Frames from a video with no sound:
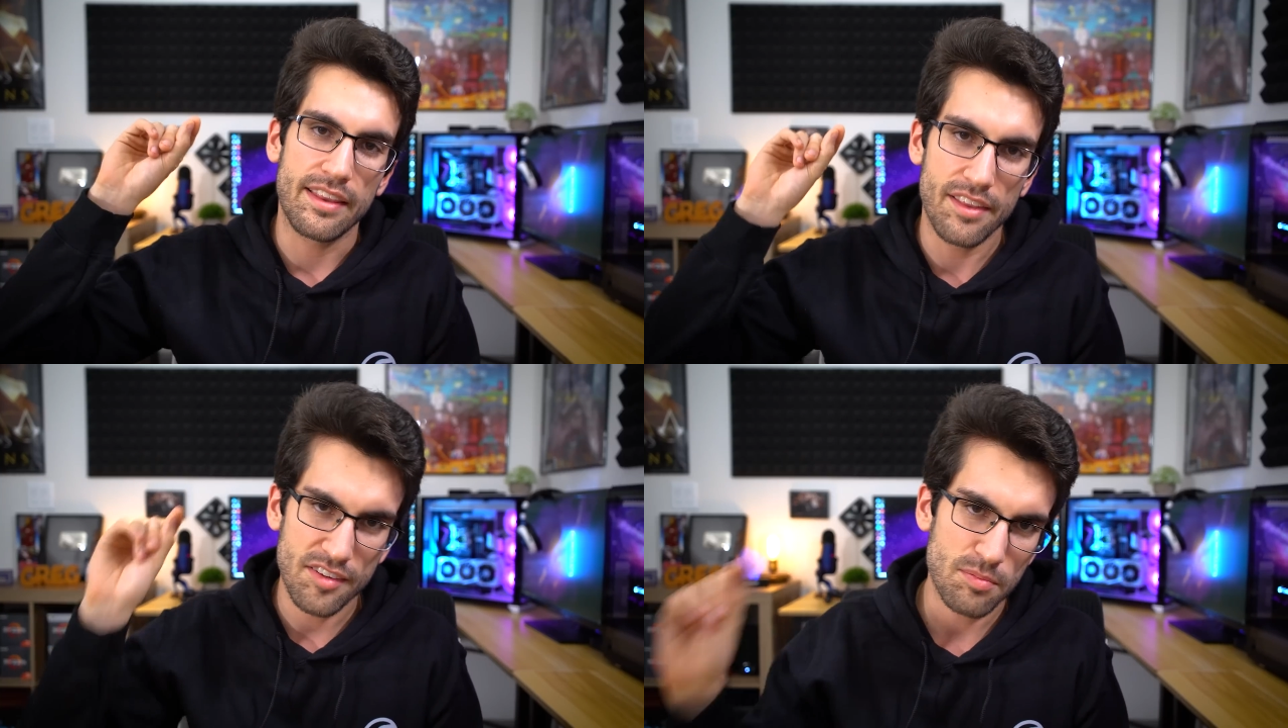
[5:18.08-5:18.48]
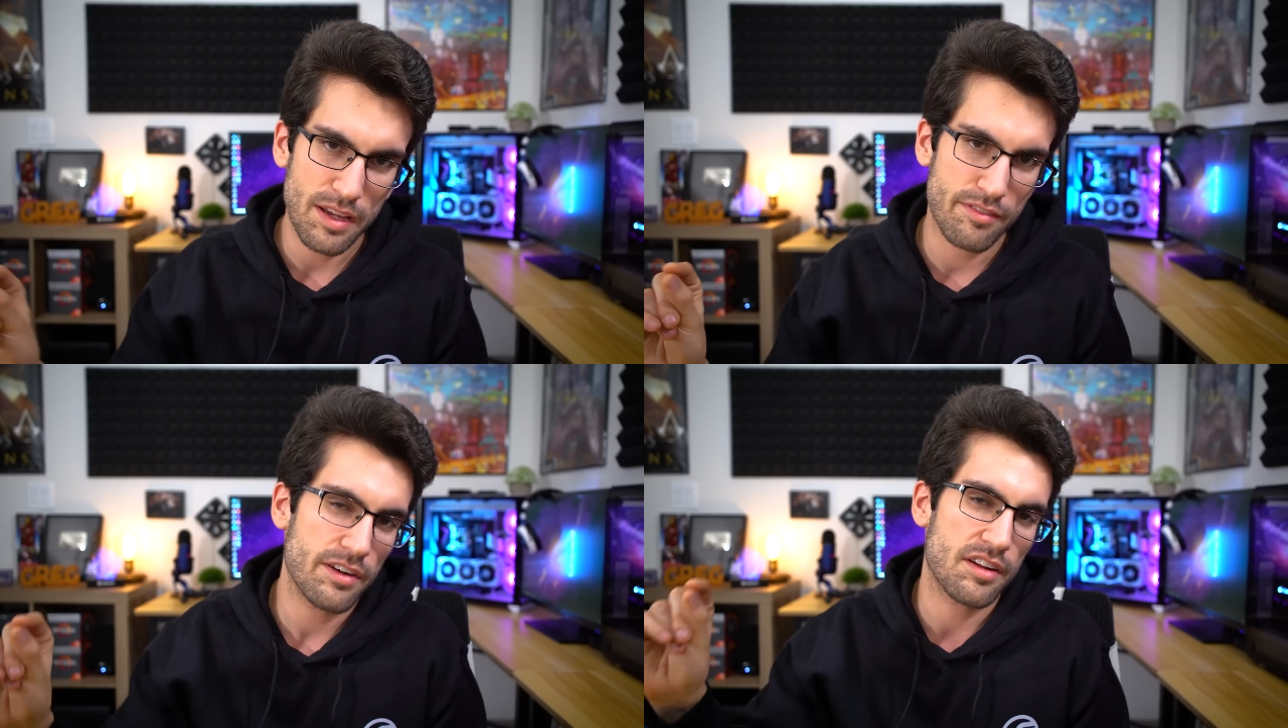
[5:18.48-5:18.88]
this
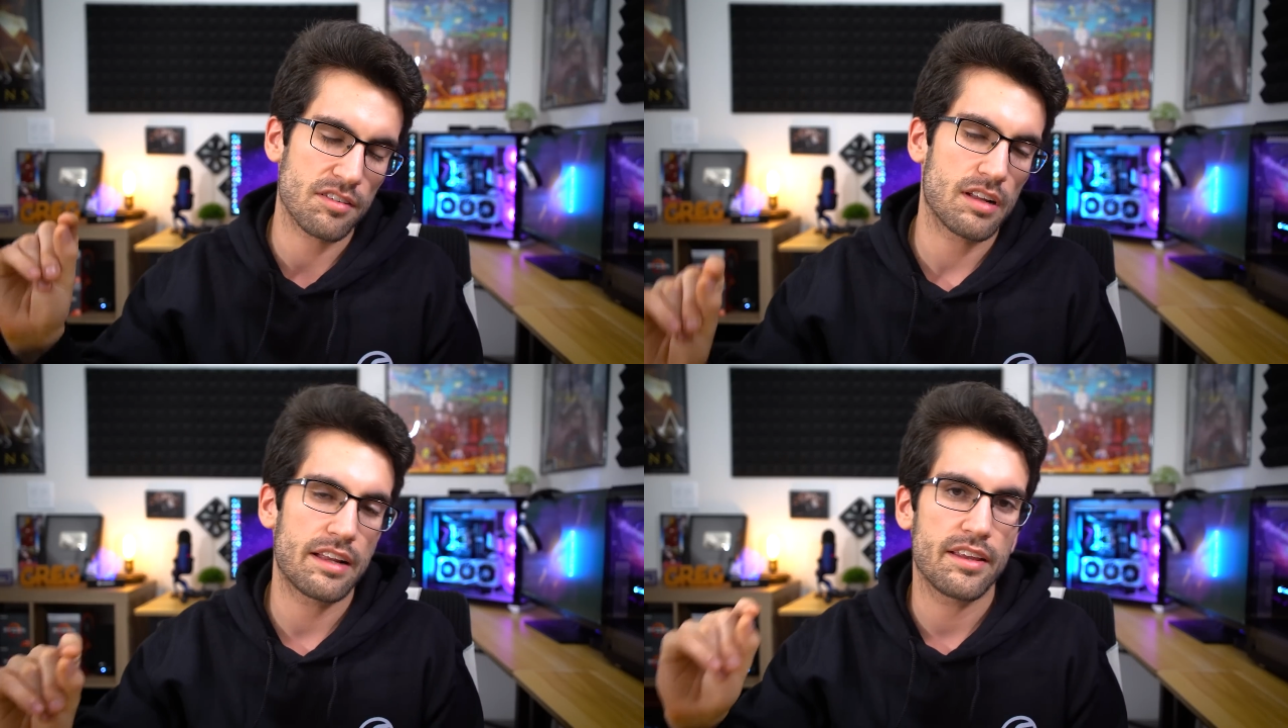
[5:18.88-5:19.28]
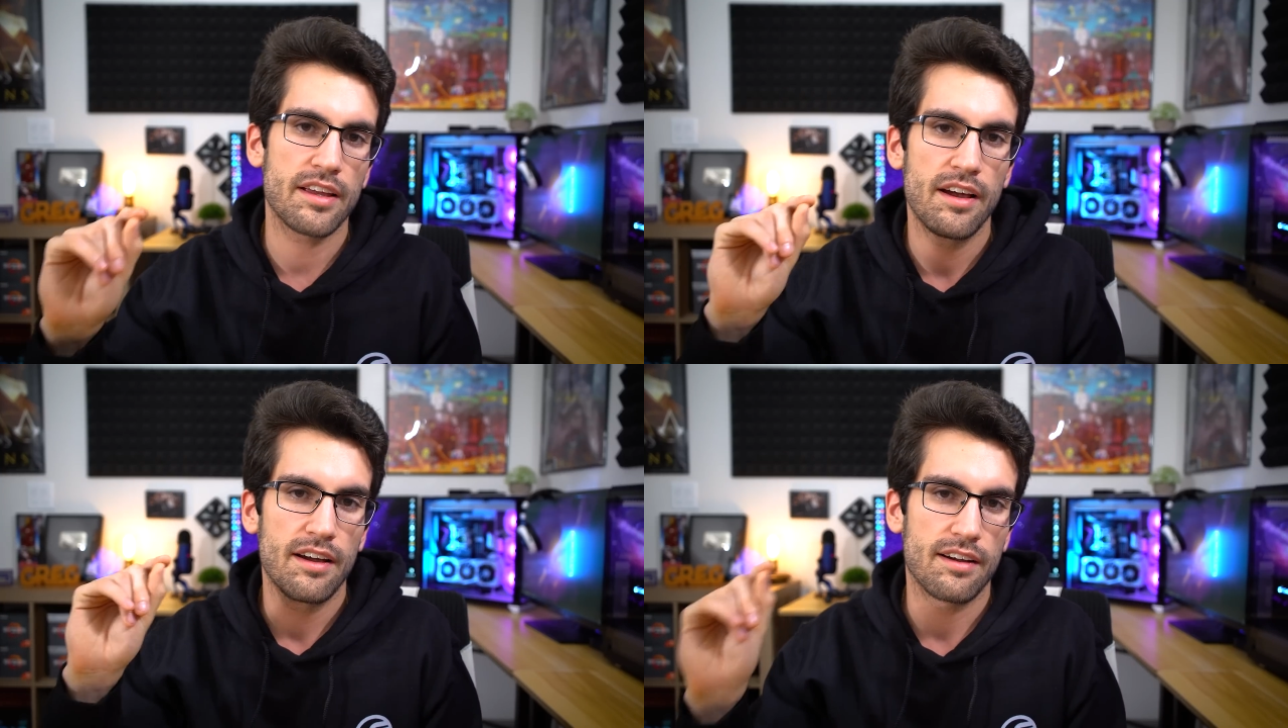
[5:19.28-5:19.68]
may vary
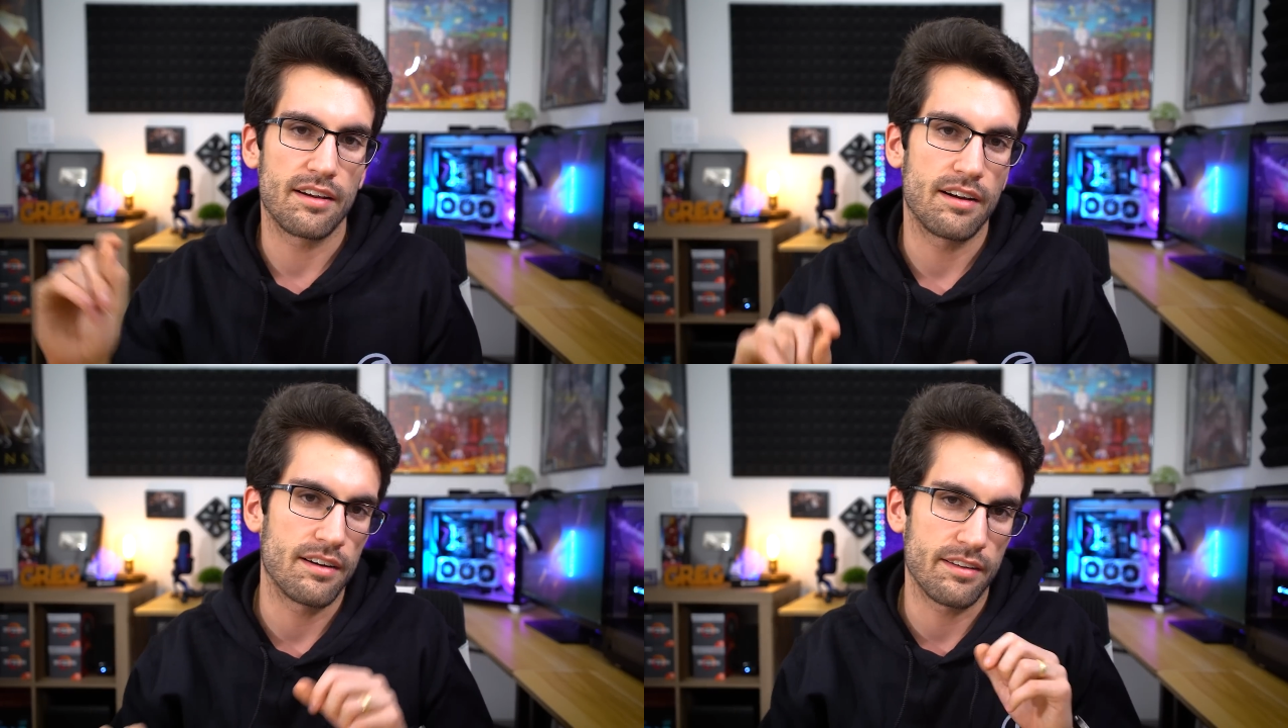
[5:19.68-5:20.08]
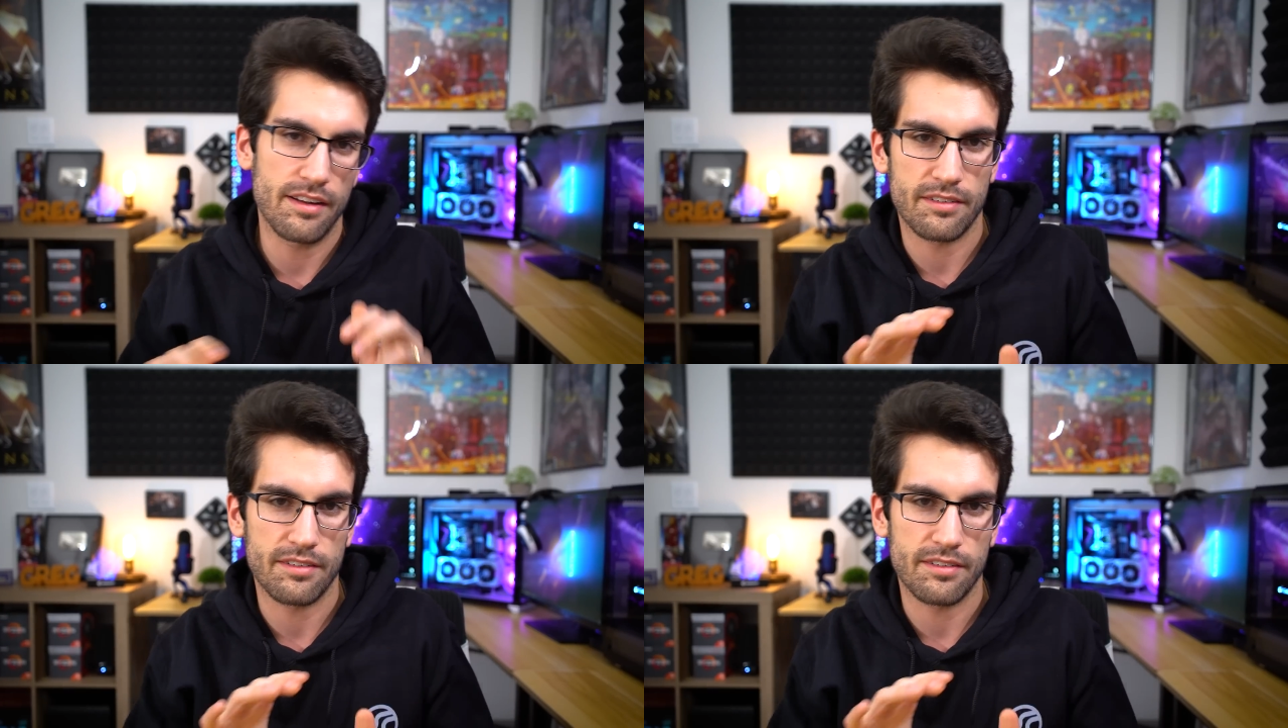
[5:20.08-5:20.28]
slightly uh,